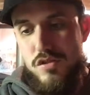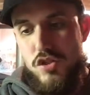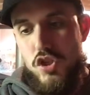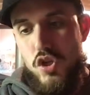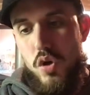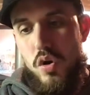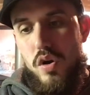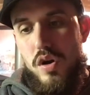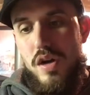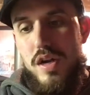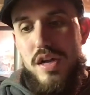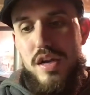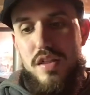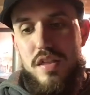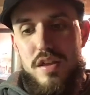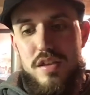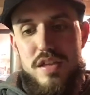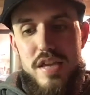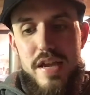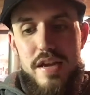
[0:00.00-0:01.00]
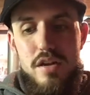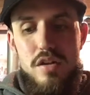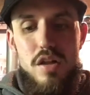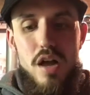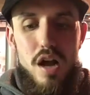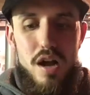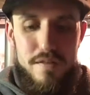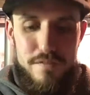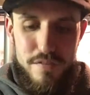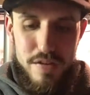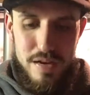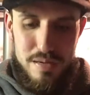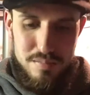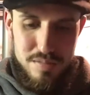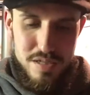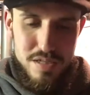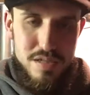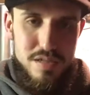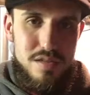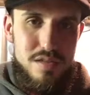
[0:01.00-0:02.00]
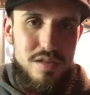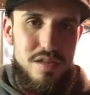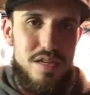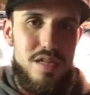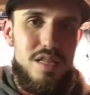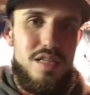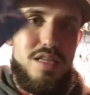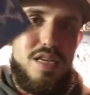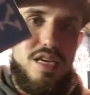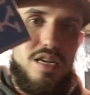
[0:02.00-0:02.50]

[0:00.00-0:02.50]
Joy, the Tinglehoff family. Look at the